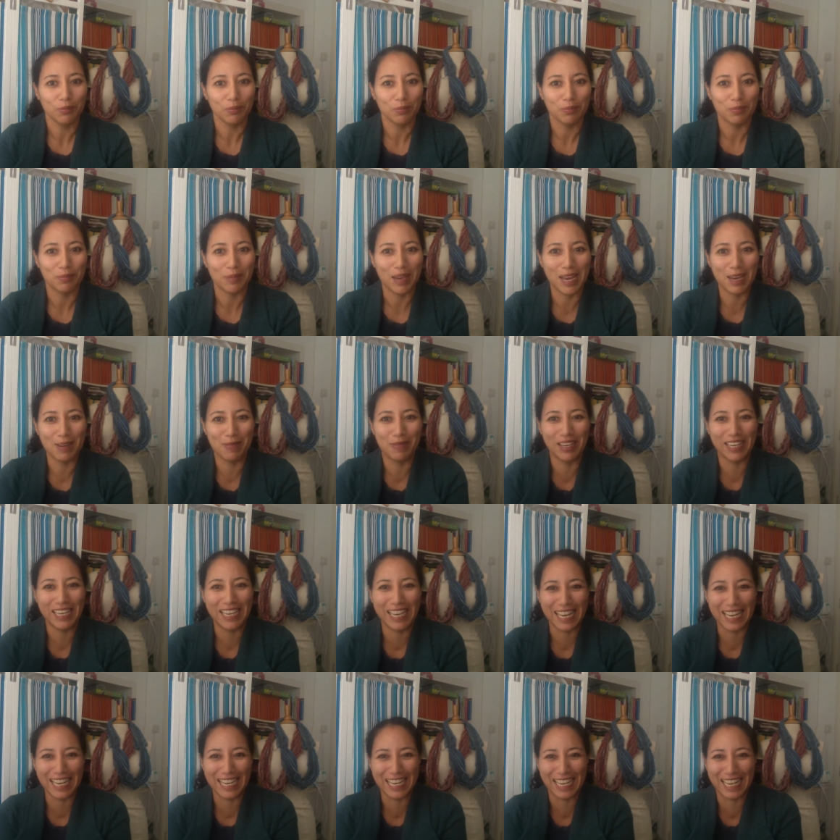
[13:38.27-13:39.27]
Maybe
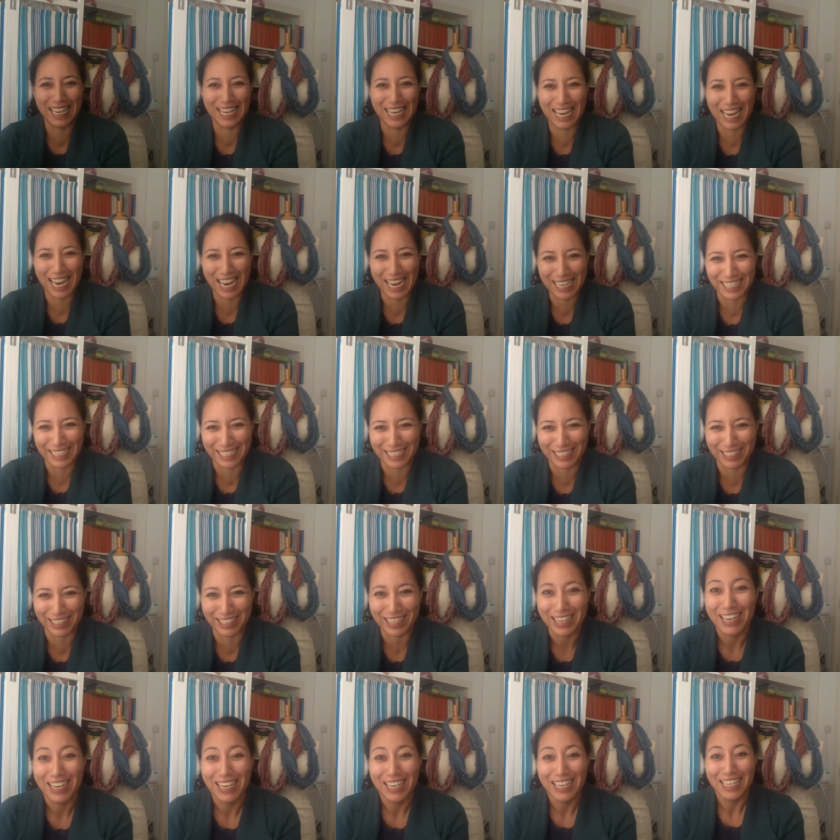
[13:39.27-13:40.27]
in a later
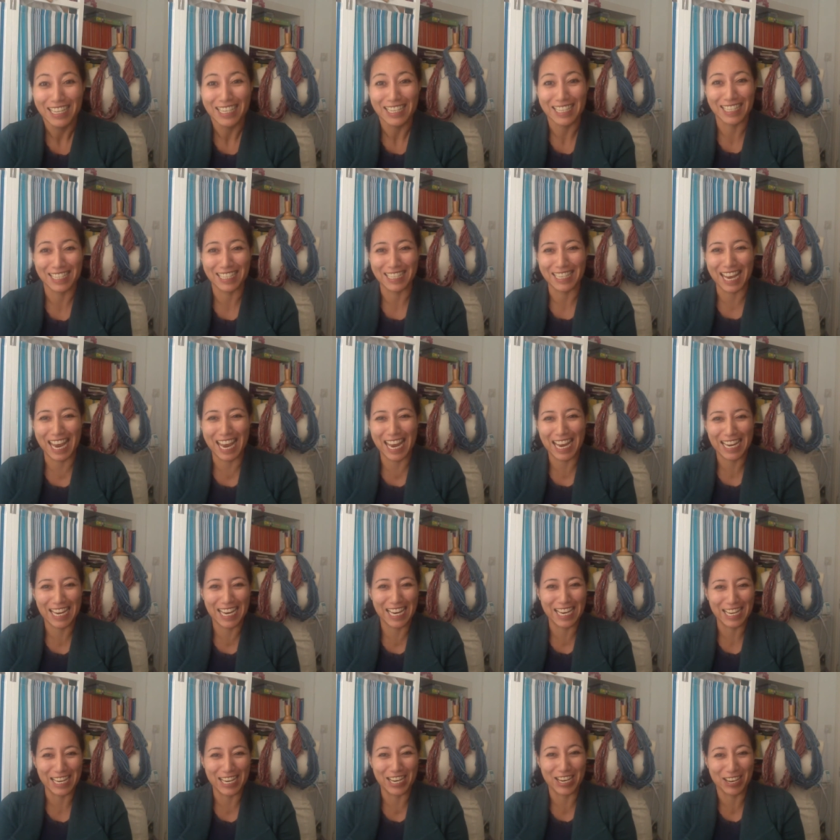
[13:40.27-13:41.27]

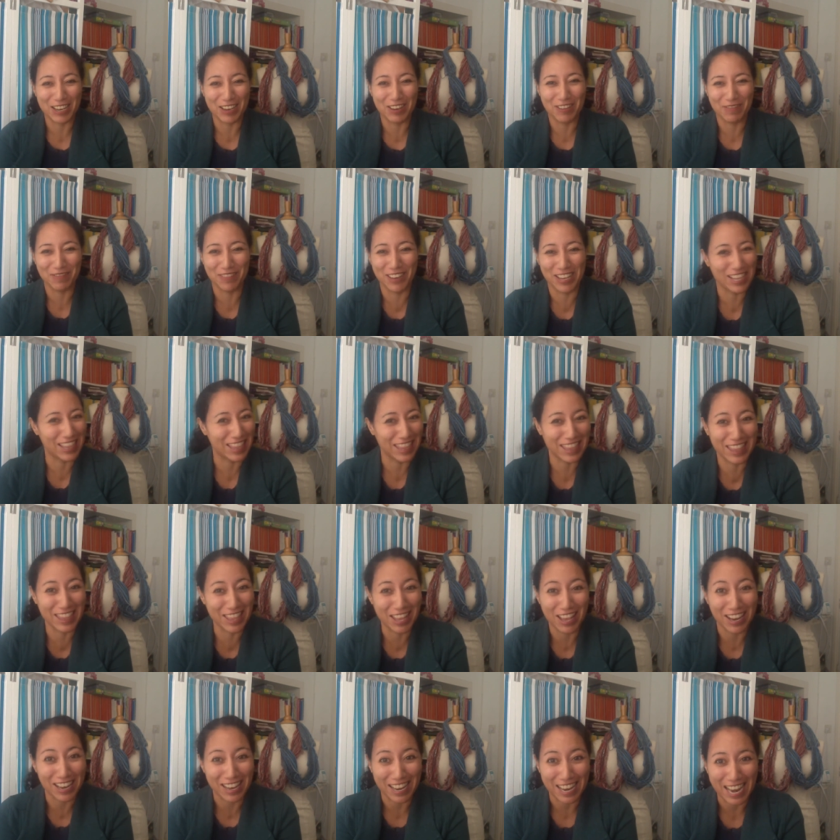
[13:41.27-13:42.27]
stadium, but
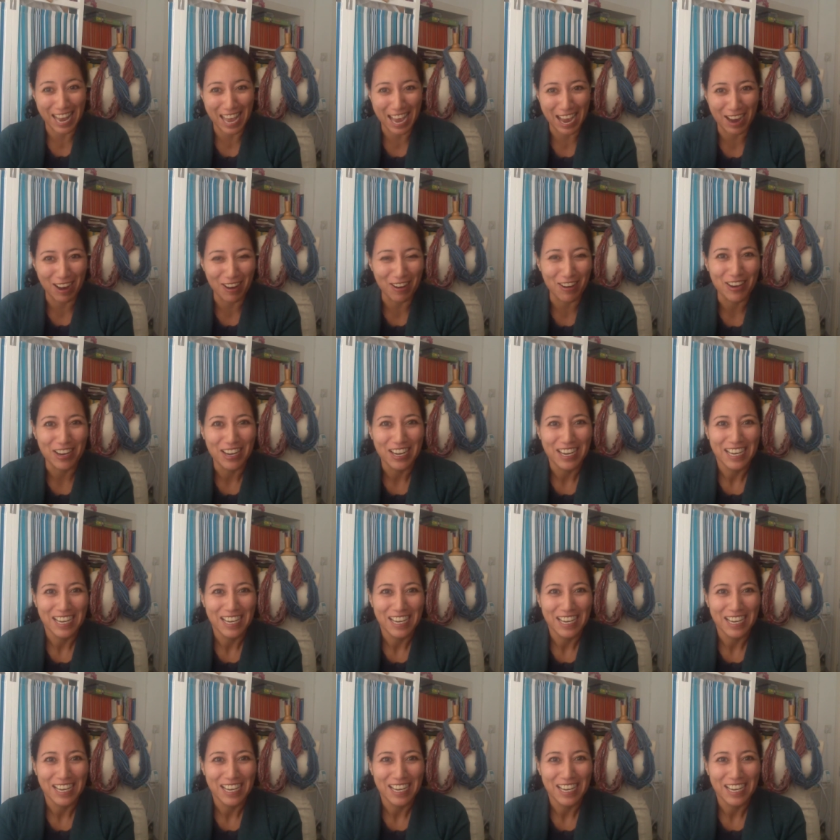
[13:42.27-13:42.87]
not now.